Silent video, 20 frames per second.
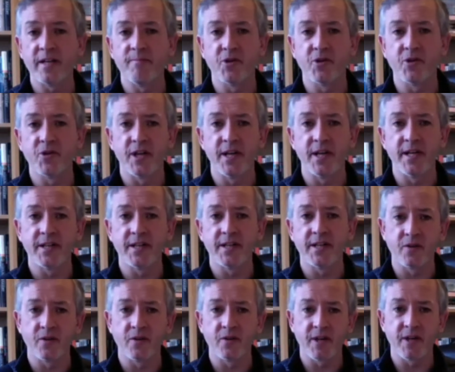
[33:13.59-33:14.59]
modulating
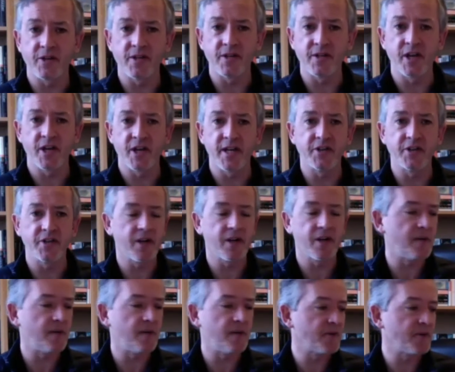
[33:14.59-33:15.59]
or gradually changing the
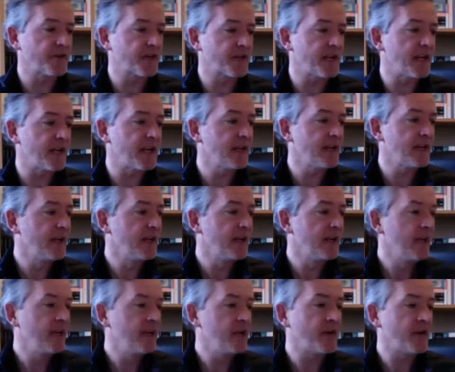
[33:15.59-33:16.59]
harmony or the key,
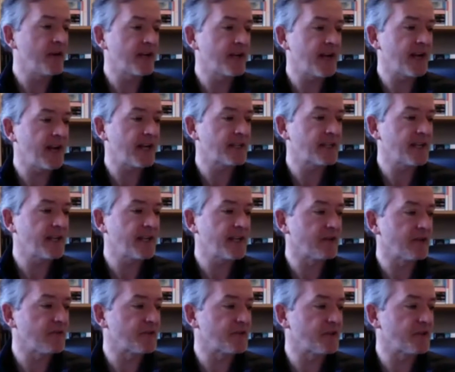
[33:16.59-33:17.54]
you get an accidental.